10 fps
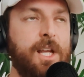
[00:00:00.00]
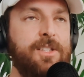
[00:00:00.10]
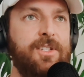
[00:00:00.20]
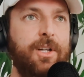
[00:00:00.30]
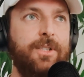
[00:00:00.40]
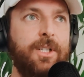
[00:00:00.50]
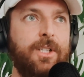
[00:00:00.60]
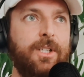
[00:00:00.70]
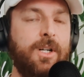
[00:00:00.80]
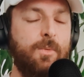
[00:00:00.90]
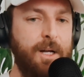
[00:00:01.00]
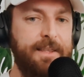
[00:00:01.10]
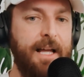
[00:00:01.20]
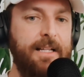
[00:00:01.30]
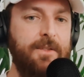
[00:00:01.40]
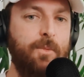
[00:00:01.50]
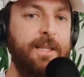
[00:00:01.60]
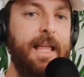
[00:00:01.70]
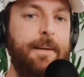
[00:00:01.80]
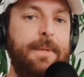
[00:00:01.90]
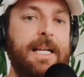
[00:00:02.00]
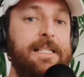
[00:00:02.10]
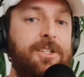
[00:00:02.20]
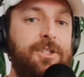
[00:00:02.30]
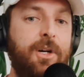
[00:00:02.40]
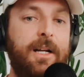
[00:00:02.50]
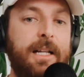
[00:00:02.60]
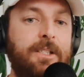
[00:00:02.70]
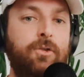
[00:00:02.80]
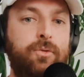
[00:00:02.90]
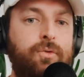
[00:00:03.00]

And so what that means is you're going to hit